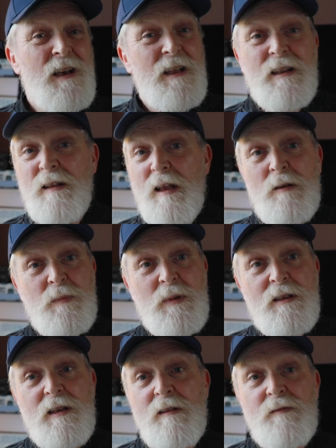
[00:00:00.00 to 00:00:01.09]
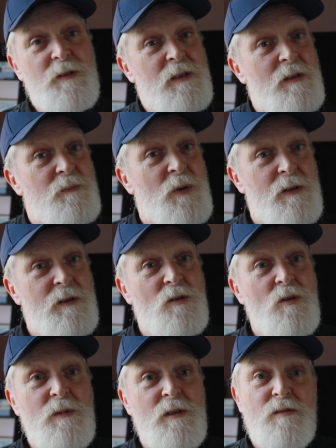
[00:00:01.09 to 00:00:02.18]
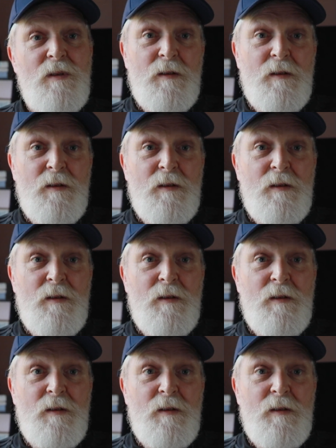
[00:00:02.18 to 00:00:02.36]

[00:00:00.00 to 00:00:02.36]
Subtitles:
And it'd be great if you could put in the comments